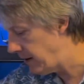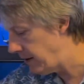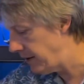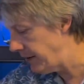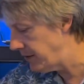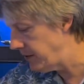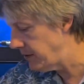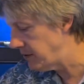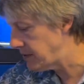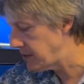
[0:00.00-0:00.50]

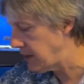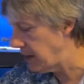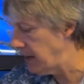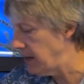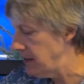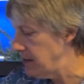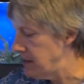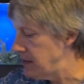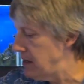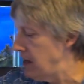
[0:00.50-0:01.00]
on those
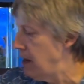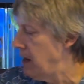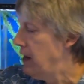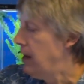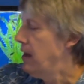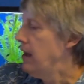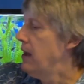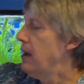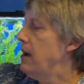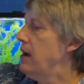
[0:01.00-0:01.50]

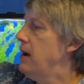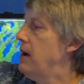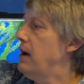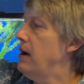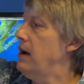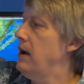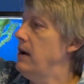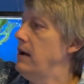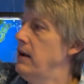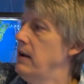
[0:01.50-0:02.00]

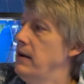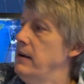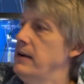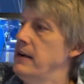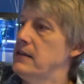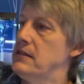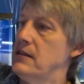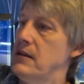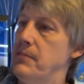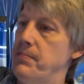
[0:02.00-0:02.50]
guys.
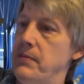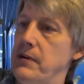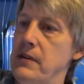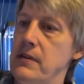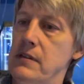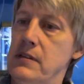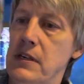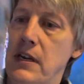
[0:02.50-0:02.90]
Next up is a